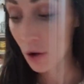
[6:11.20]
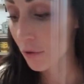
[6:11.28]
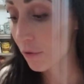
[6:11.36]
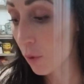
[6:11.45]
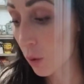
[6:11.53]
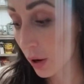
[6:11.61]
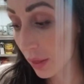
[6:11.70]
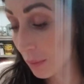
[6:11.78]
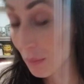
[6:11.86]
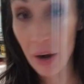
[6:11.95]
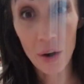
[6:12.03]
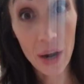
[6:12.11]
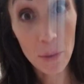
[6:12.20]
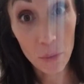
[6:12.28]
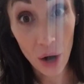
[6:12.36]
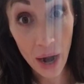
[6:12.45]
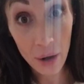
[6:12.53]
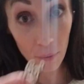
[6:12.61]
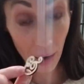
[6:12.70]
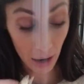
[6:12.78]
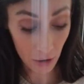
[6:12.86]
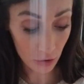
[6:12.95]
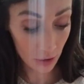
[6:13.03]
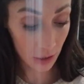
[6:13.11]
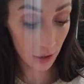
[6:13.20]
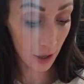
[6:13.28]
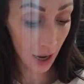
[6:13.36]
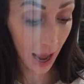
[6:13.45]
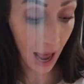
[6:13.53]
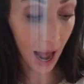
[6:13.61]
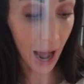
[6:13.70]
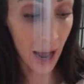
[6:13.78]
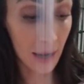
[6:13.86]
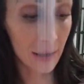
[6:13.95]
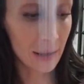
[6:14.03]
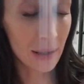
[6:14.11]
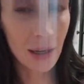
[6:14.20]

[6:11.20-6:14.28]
for the Merry and Bright round and